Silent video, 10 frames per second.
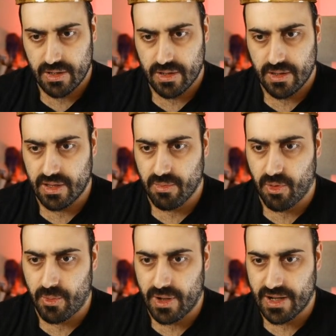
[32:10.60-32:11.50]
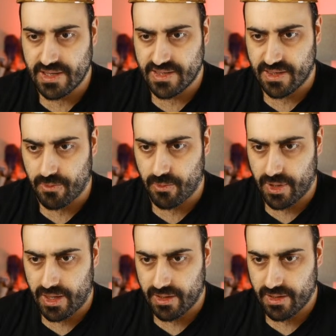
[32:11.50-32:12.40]
in a more realistic
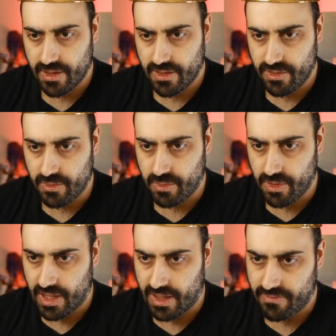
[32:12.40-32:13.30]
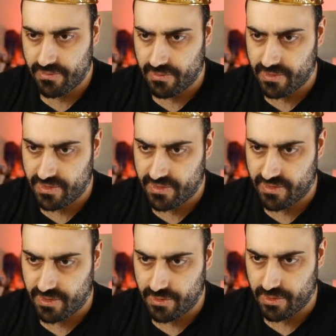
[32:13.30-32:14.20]
way, and you will have a
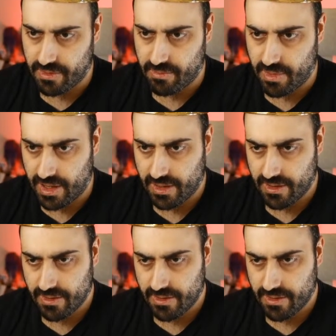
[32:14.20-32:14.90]
fantastic looking mini.